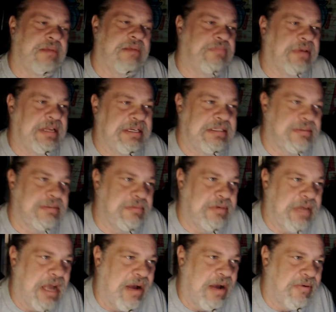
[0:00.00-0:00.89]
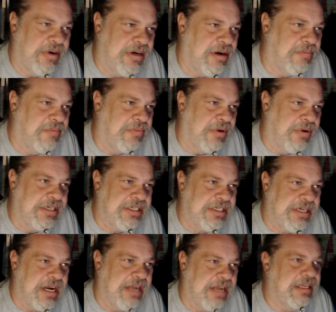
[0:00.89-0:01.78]
Please, I would
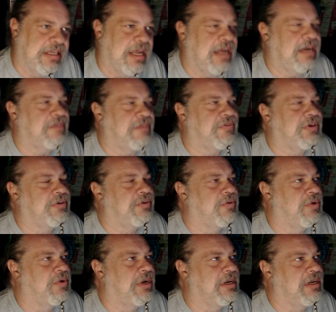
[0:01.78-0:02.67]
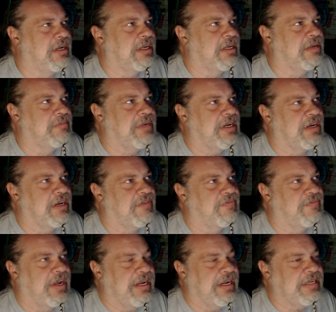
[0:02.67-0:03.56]
appreciate that if you quit licking me in the
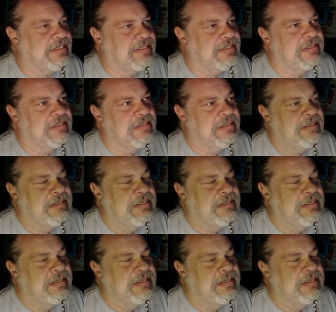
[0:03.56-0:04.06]
face.